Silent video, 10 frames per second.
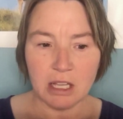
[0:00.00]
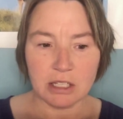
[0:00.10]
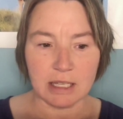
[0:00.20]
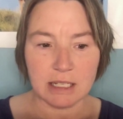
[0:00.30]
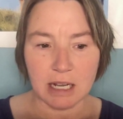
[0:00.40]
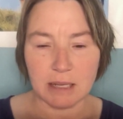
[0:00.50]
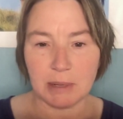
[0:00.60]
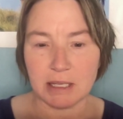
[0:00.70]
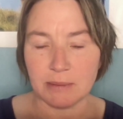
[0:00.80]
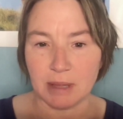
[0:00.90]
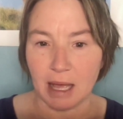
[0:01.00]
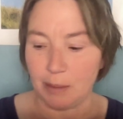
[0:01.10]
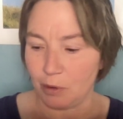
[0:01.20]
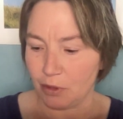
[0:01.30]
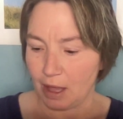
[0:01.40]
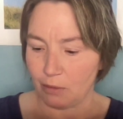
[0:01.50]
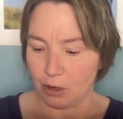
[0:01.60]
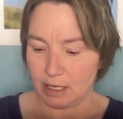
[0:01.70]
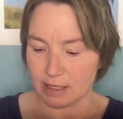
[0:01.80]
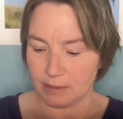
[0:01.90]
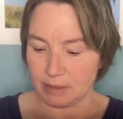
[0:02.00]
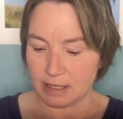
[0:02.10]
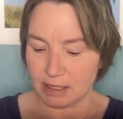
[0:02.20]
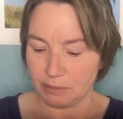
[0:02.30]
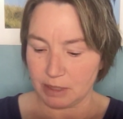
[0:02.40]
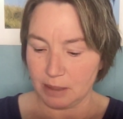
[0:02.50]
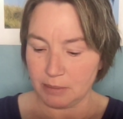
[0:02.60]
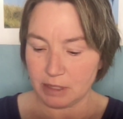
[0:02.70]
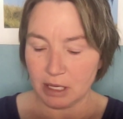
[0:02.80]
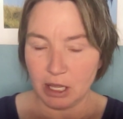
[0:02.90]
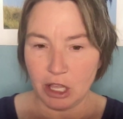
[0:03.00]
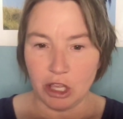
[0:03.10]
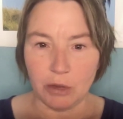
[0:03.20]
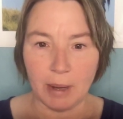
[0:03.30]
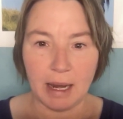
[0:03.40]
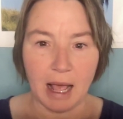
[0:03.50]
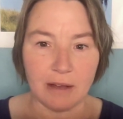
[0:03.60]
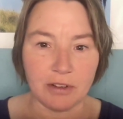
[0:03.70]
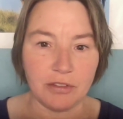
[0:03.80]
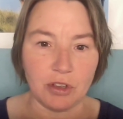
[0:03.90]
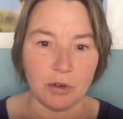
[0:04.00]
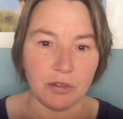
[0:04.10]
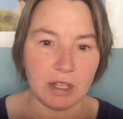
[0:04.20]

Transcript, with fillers: So let's talk about some of the hypothyroidism symptoms. You might have a few of